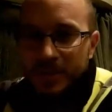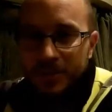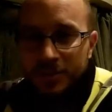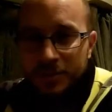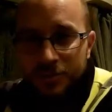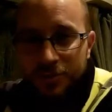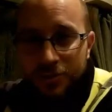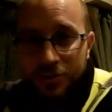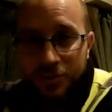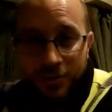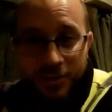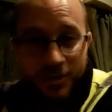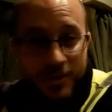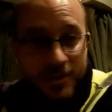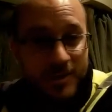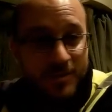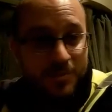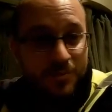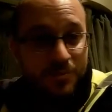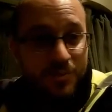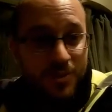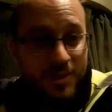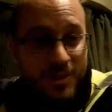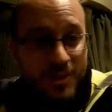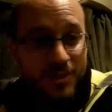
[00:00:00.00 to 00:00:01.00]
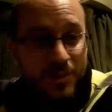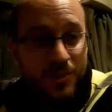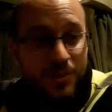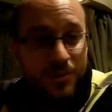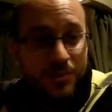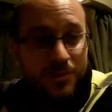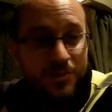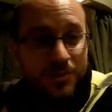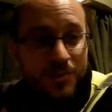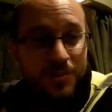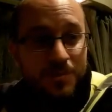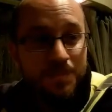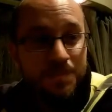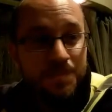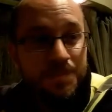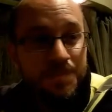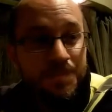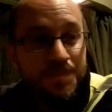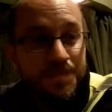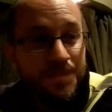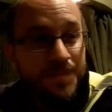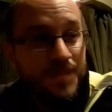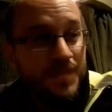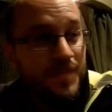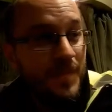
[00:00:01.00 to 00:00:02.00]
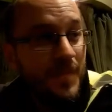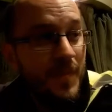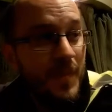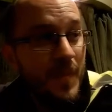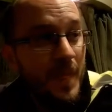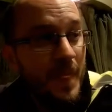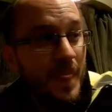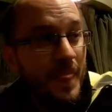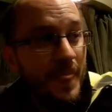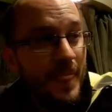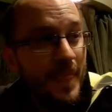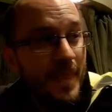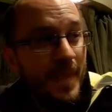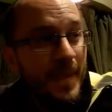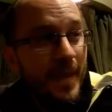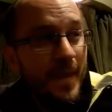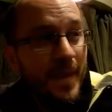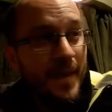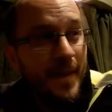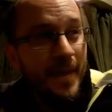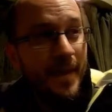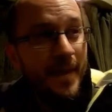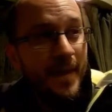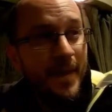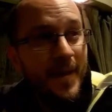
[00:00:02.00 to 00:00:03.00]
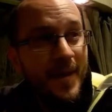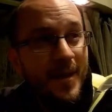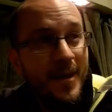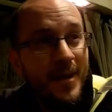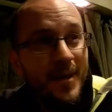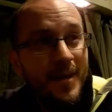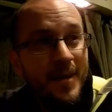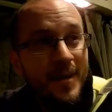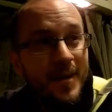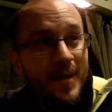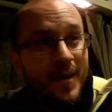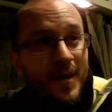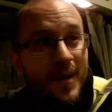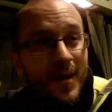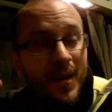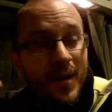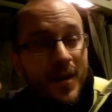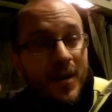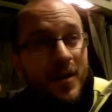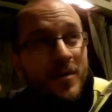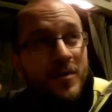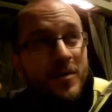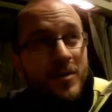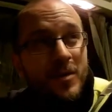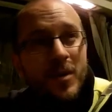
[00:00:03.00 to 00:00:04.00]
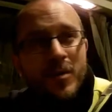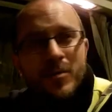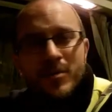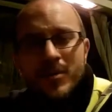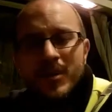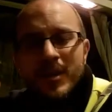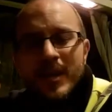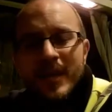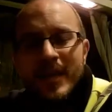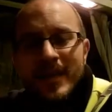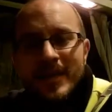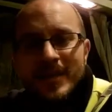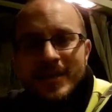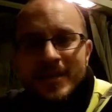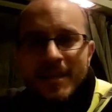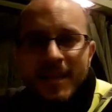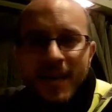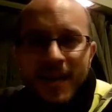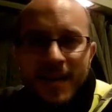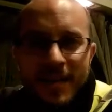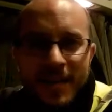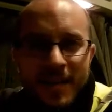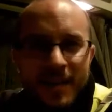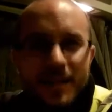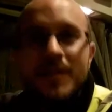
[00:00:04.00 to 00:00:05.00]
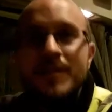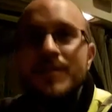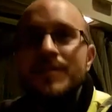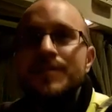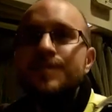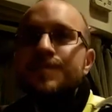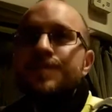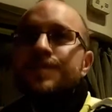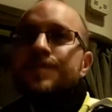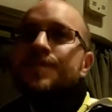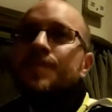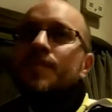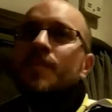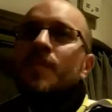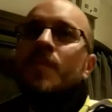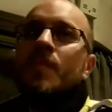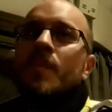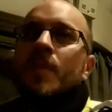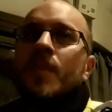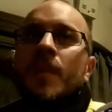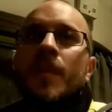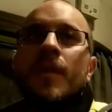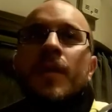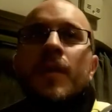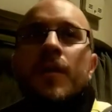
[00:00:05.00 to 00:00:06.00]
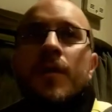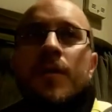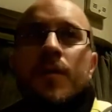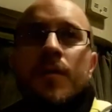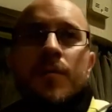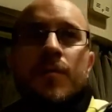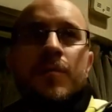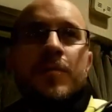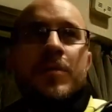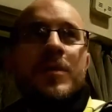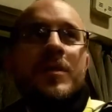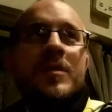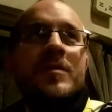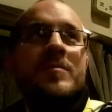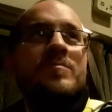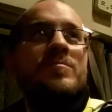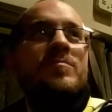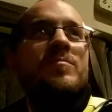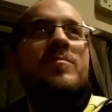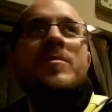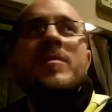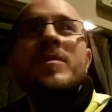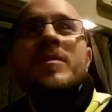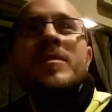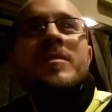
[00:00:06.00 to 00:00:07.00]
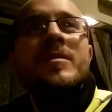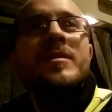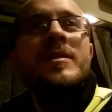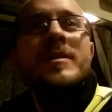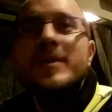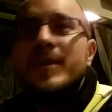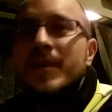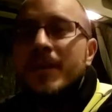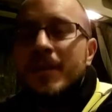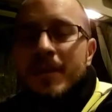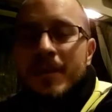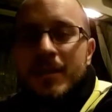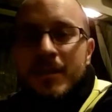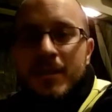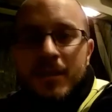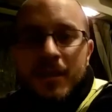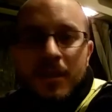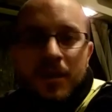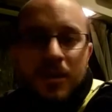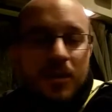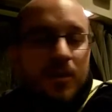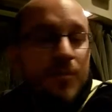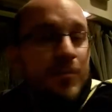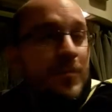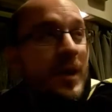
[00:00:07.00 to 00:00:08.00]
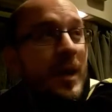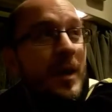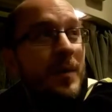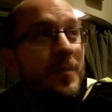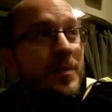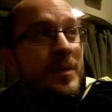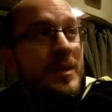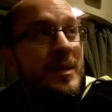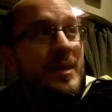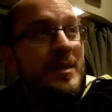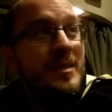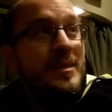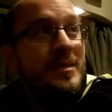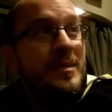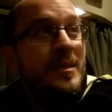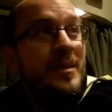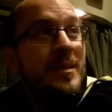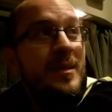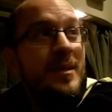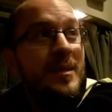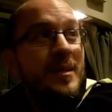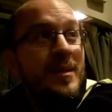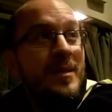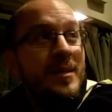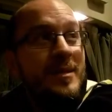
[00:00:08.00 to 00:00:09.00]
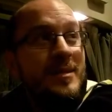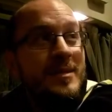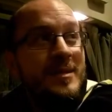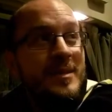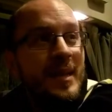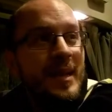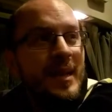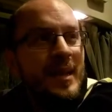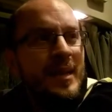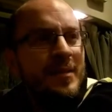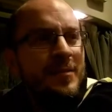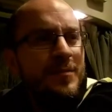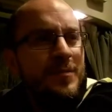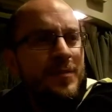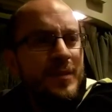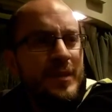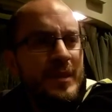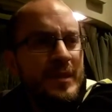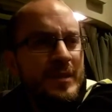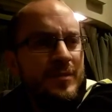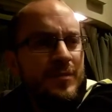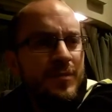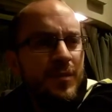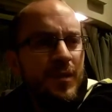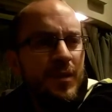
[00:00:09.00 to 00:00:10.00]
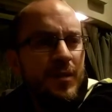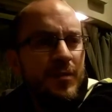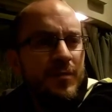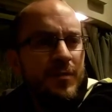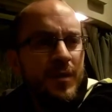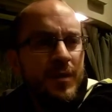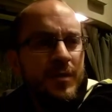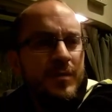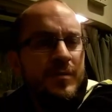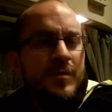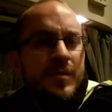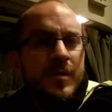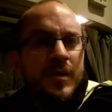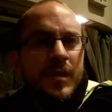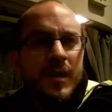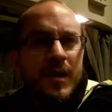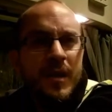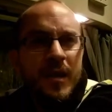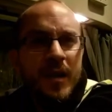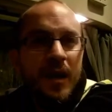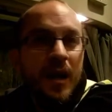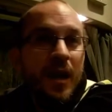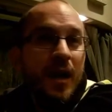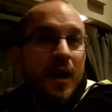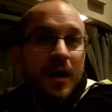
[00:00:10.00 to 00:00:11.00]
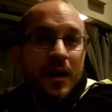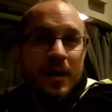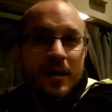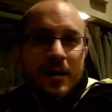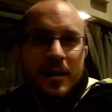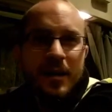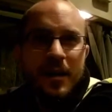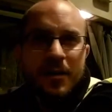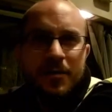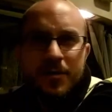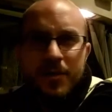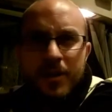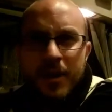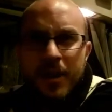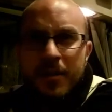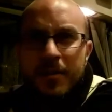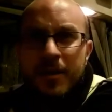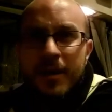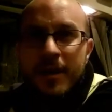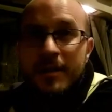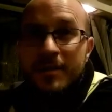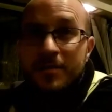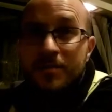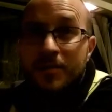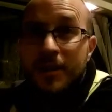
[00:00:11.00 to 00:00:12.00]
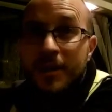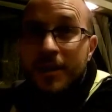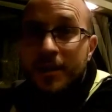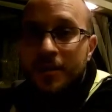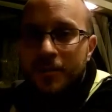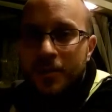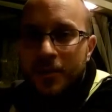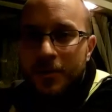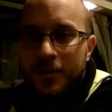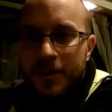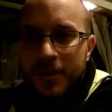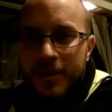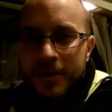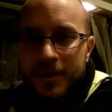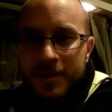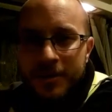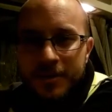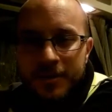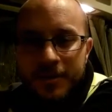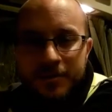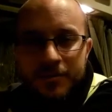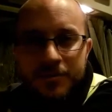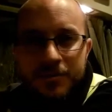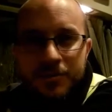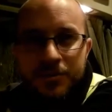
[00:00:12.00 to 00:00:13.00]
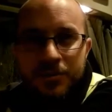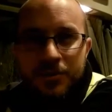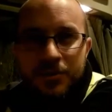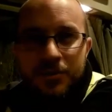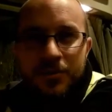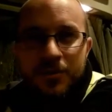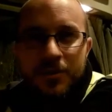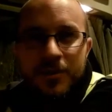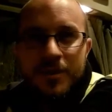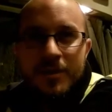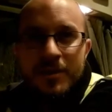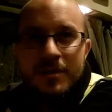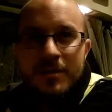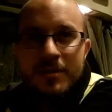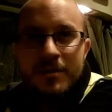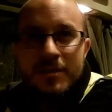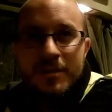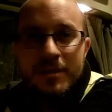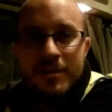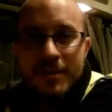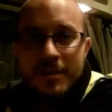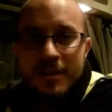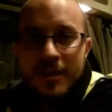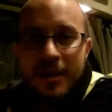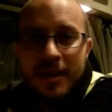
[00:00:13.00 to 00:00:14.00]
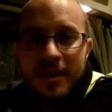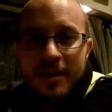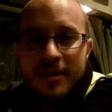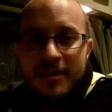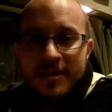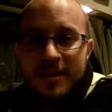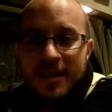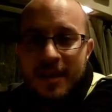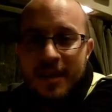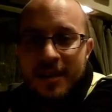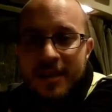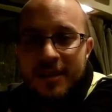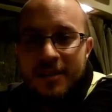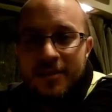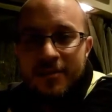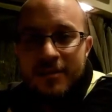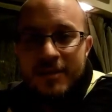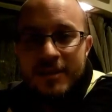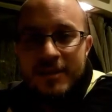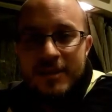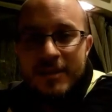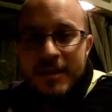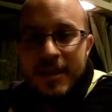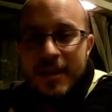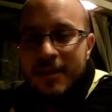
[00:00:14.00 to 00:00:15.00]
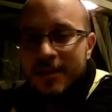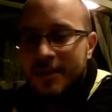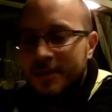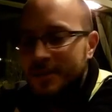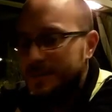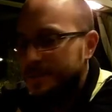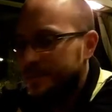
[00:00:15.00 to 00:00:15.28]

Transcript: The truck is pretty awesome. I thought I was going to get a Scania, but I'm happily settling for this Volvo, and you never know, next week I might be in a different truck and get a Scania instead.